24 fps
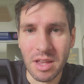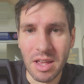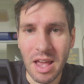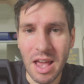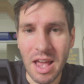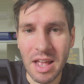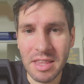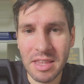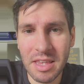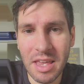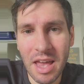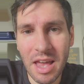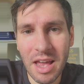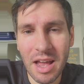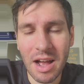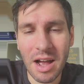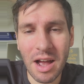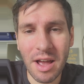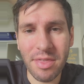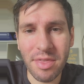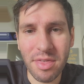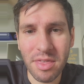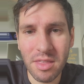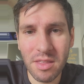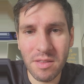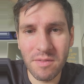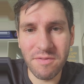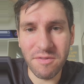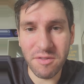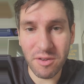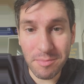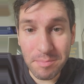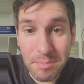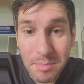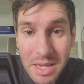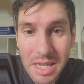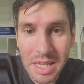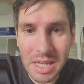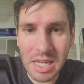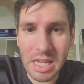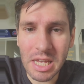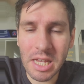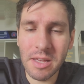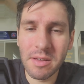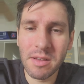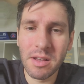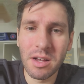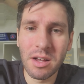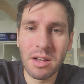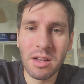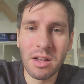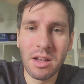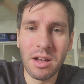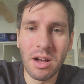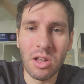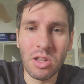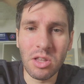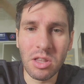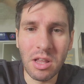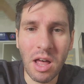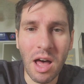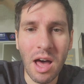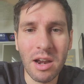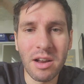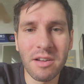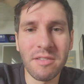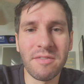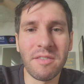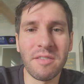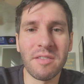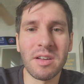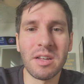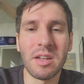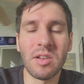And yet, I, for me, a lot of,